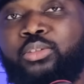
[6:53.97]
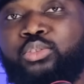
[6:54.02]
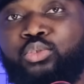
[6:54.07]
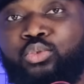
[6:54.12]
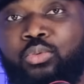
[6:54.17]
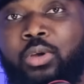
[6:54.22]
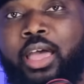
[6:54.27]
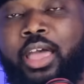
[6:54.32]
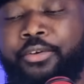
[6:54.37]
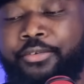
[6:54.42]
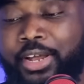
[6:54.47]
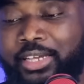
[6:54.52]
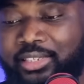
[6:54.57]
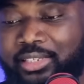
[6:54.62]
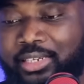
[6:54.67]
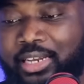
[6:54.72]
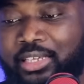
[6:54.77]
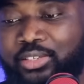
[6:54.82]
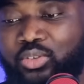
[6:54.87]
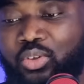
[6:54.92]
to her
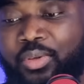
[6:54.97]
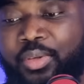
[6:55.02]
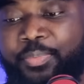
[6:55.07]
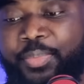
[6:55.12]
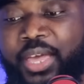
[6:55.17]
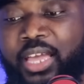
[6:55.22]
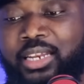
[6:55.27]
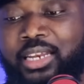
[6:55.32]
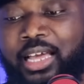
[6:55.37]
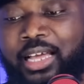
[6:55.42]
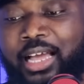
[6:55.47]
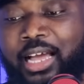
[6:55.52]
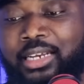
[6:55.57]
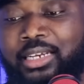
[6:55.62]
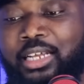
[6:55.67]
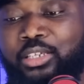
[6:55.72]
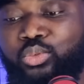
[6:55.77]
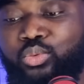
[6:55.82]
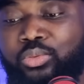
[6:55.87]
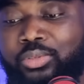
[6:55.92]
residence, they'll be paying the
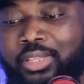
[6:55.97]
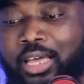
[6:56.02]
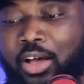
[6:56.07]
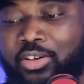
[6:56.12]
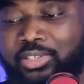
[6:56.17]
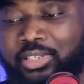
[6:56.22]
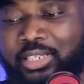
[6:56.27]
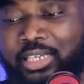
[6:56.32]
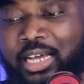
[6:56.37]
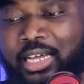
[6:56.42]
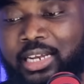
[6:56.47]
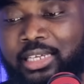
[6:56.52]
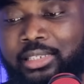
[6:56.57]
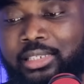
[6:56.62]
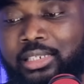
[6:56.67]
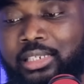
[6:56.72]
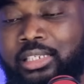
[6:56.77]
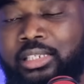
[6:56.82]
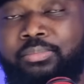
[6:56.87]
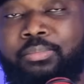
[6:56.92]
gardener 2,000 Ghana
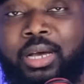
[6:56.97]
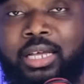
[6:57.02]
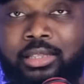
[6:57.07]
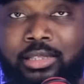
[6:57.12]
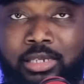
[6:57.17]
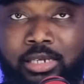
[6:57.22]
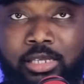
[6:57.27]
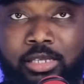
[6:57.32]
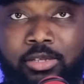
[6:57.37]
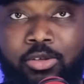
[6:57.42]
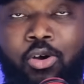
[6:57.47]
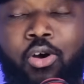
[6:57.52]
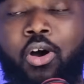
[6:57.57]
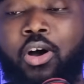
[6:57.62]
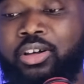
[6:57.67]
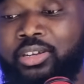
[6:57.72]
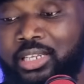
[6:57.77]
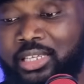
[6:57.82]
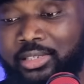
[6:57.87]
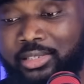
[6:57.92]
cedis monthly.
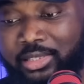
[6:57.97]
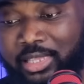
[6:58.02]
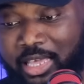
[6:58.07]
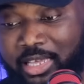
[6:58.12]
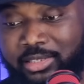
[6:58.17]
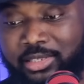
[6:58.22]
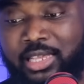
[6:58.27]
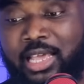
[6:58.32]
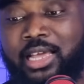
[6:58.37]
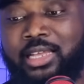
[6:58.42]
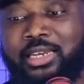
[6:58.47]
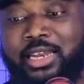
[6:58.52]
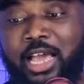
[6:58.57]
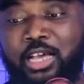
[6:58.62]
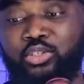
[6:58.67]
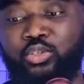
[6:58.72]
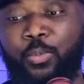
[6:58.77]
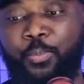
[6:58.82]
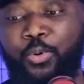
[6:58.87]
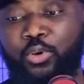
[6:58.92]
All these things they
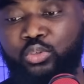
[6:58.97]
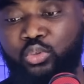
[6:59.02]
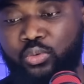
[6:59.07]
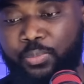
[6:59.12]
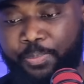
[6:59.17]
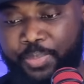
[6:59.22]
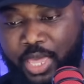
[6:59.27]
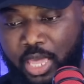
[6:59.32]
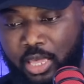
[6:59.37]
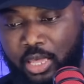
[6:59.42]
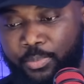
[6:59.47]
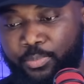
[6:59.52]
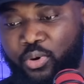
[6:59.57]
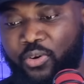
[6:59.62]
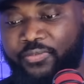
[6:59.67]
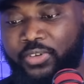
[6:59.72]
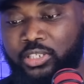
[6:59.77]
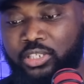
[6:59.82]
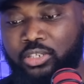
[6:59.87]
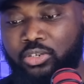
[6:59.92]
are supposed to pay.
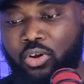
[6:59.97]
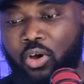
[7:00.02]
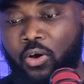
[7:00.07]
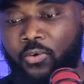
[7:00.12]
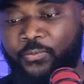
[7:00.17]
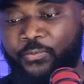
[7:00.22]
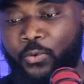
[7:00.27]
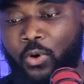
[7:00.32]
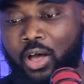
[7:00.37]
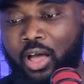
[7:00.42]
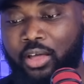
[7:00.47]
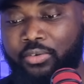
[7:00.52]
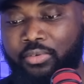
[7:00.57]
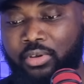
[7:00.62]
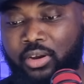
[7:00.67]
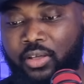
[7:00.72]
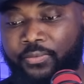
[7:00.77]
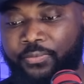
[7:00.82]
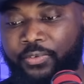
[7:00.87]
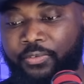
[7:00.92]
Provision of
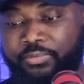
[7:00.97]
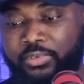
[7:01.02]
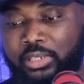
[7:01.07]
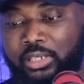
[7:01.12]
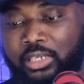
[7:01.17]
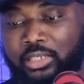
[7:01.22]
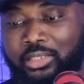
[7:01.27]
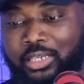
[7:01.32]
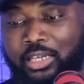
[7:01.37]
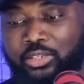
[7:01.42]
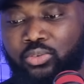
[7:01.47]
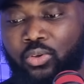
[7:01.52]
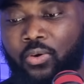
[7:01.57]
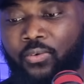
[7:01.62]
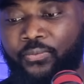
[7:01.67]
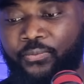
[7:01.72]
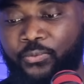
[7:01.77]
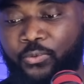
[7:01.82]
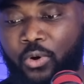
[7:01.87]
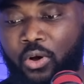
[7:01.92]
450 liters
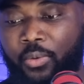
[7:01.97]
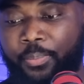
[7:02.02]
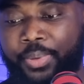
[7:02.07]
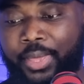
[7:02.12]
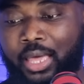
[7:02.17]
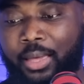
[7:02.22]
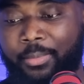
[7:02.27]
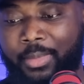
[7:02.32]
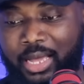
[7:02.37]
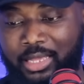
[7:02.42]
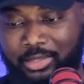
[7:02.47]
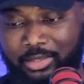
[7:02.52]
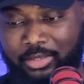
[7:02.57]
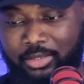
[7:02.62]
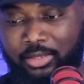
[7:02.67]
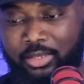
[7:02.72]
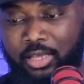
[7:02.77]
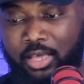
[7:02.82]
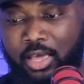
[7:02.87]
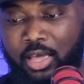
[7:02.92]
of fuel per month
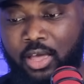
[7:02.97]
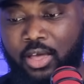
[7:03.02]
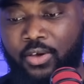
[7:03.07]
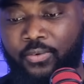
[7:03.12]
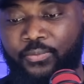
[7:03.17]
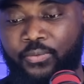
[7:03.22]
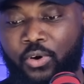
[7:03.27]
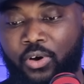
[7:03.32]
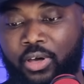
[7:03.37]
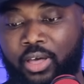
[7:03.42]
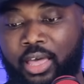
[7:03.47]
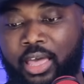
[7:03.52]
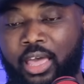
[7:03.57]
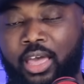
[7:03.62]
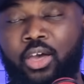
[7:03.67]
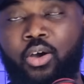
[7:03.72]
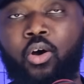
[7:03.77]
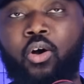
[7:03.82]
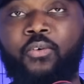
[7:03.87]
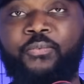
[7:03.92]
for
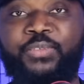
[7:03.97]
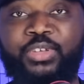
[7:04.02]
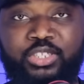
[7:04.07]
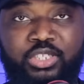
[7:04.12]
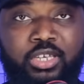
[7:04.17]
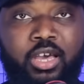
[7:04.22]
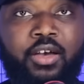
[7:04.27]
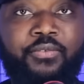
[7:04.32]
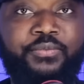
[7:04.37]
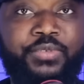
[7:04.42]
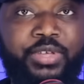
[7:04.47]
her official